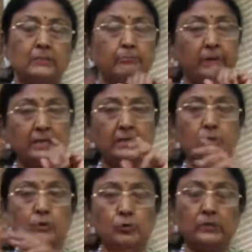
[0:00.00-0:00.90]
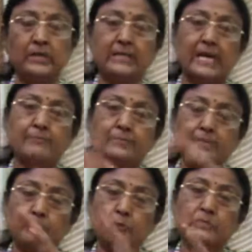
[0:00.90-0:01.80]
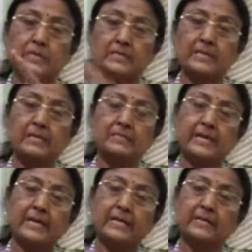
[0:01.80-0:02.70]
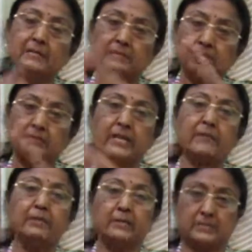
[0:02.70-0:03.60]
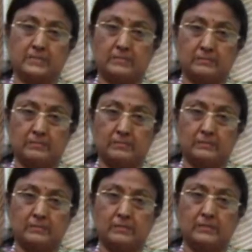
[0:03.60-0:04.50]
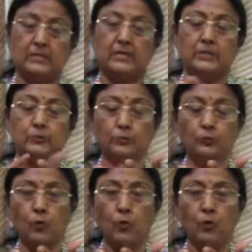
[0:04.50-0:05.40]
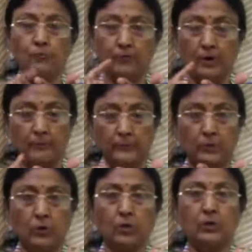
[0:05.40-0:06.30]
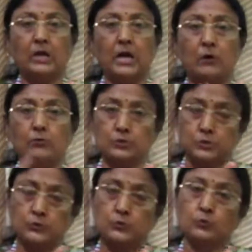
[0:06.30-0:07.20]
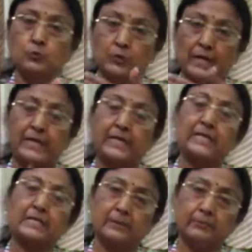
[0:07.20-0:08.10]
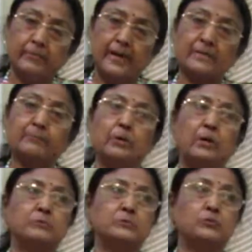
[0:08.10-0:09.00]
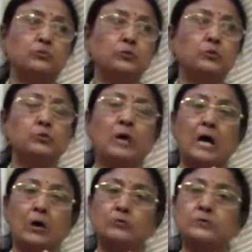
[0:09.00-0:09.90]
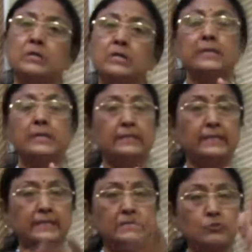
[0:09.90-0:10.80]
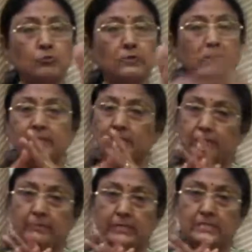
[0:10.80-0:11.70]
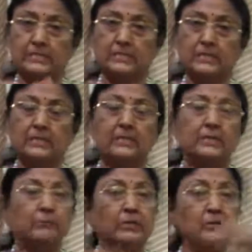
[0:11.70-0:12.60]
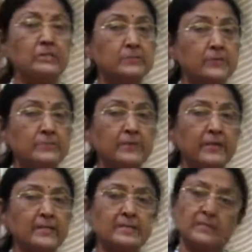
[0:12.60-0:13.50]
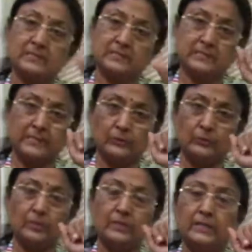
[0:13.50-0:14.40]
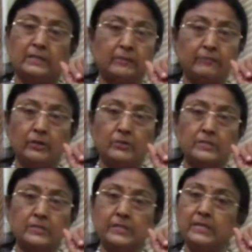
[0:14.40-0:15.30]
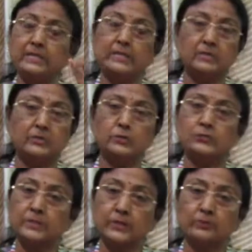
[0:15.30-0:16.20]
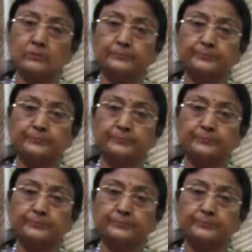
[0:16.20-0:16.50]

But your total time, suppose, has taken 30 minutes. You go from your house to school and again come back from school to house, that is total 30 minutes. But your displacement is 0. Then velocity equals to 0.